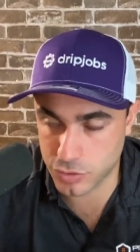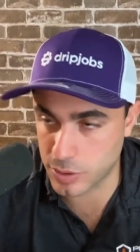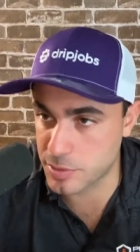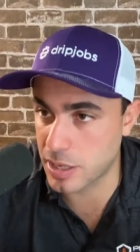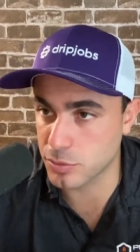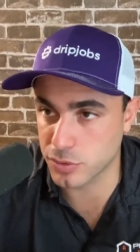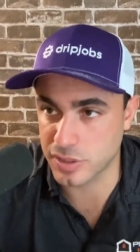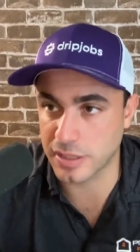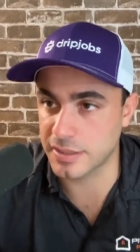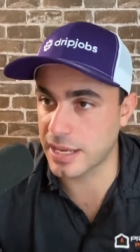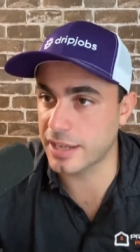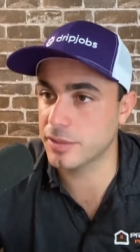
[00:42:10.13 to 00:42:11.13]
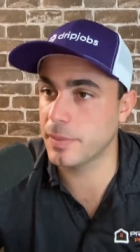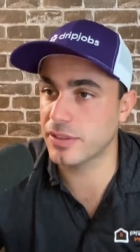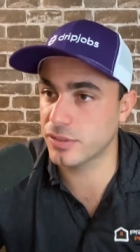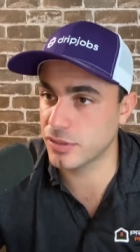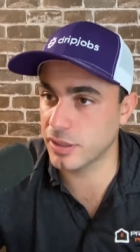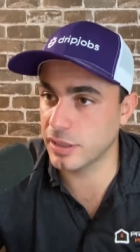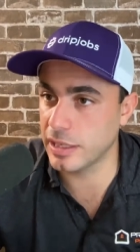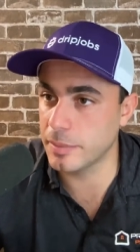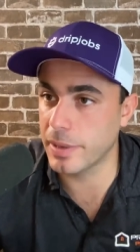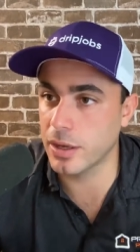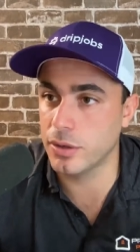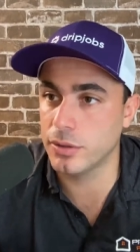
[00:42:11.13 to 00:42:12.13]
DripJobs will send a text message and an
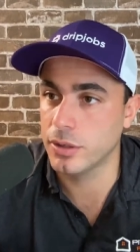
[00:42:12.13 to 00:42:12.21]
email